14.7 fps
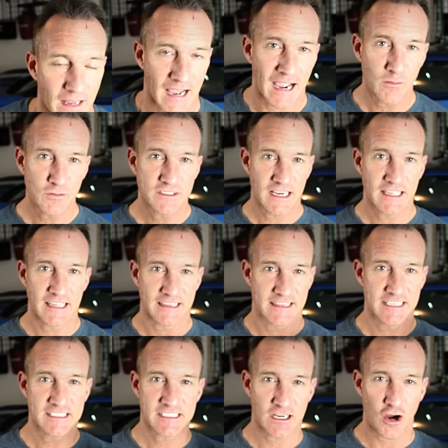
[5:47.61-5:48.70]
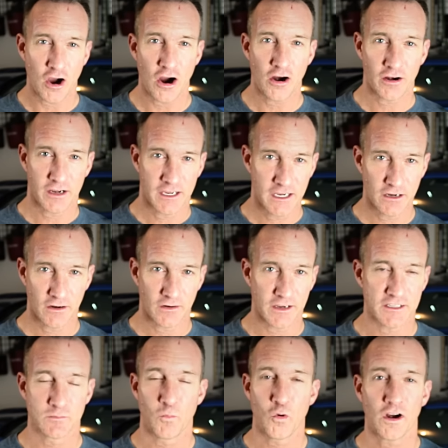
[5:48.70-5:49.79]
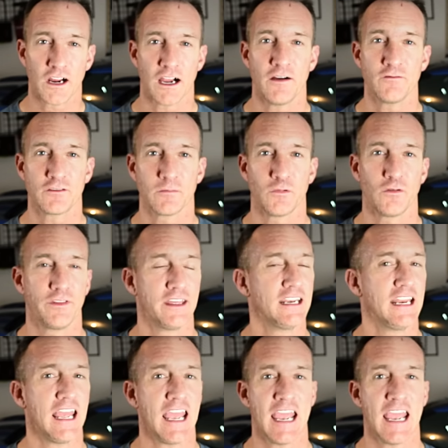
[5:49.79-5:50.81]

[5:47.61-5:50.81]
I would say that this car here is more comfortable than